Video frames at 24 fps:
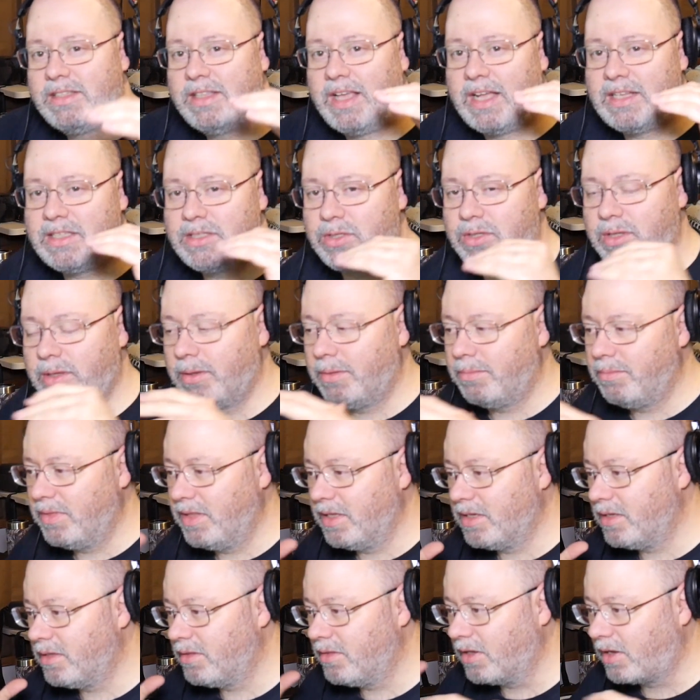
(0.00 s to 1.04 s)
That's
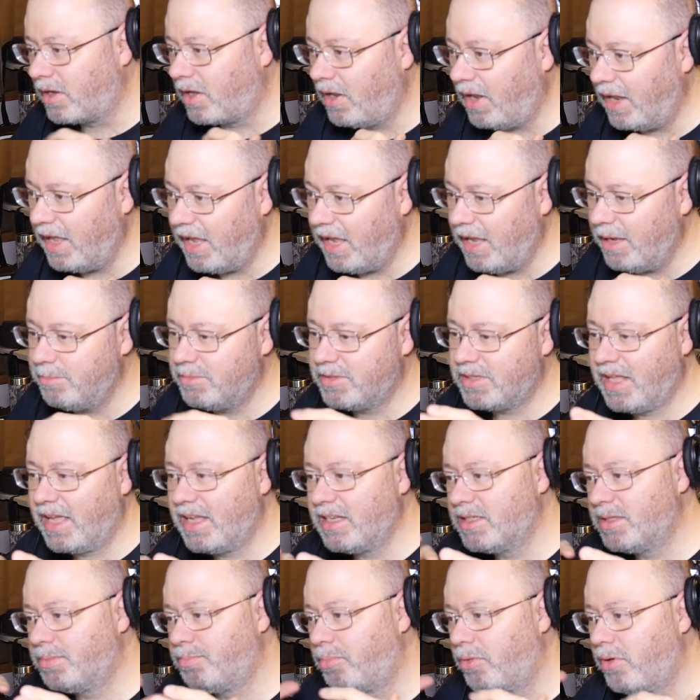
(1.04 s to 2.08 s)
the claims.
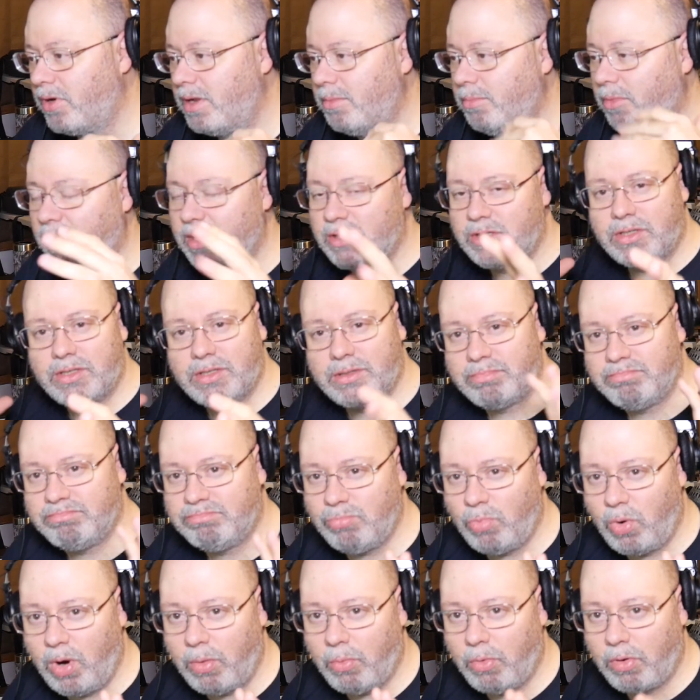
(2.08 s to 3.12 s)
That's pretty much
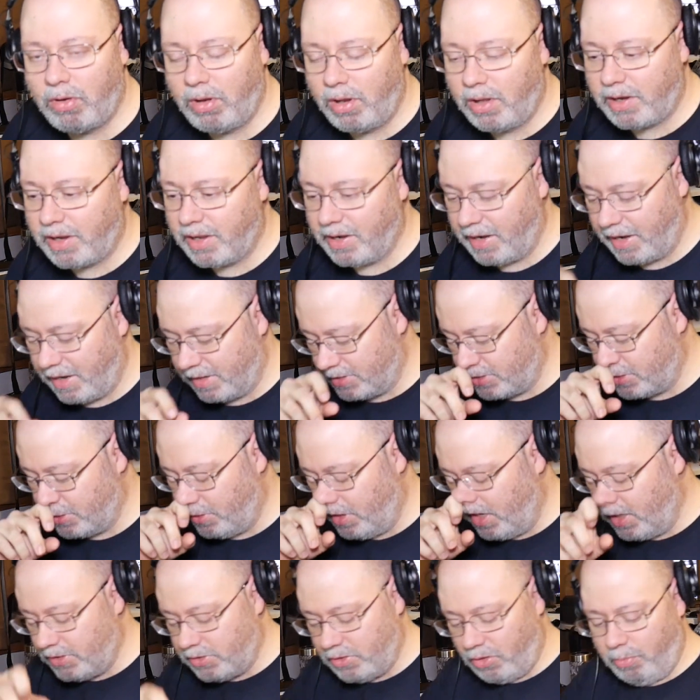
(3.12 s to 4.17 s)
what we're looking at. So
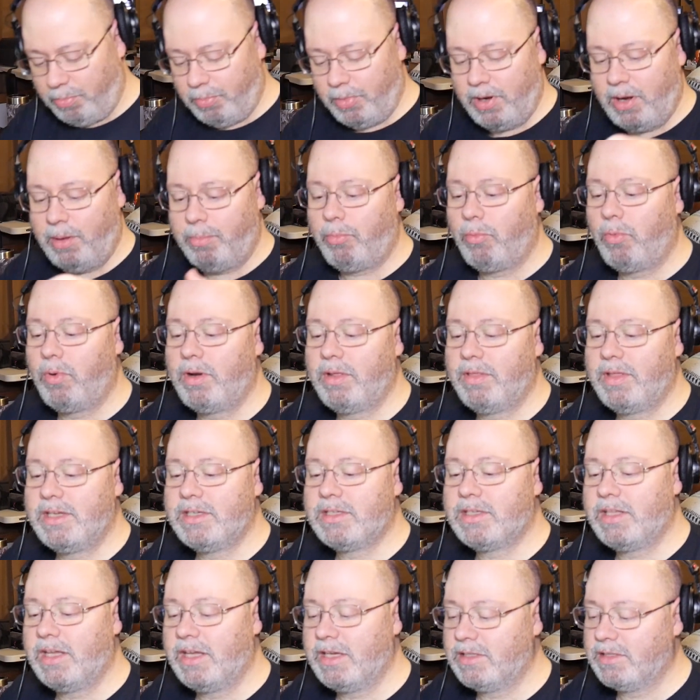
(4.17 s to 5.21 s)
let's open up one of
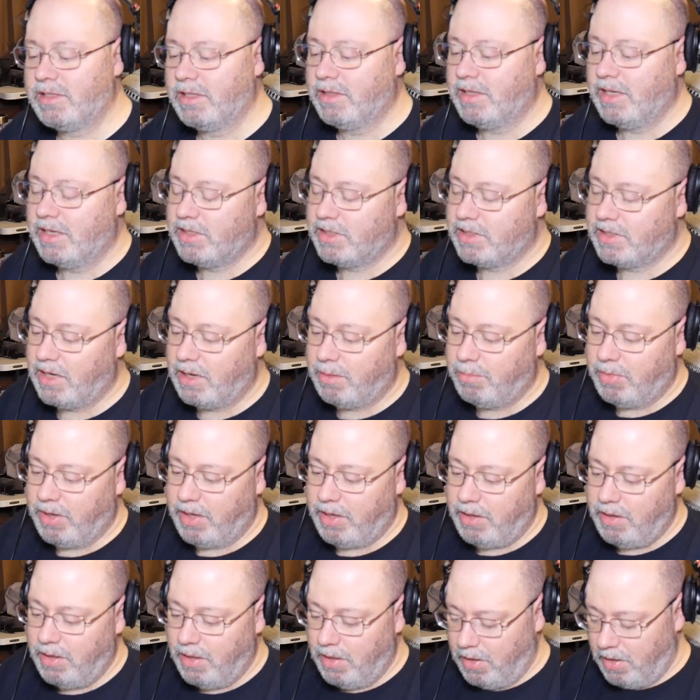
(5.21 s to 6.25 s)
these things that they sent
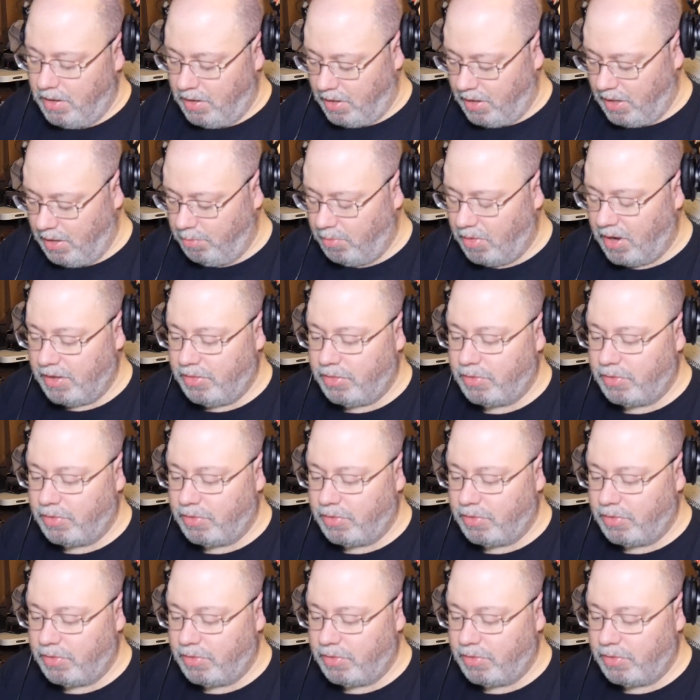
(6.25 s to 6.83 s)
me in my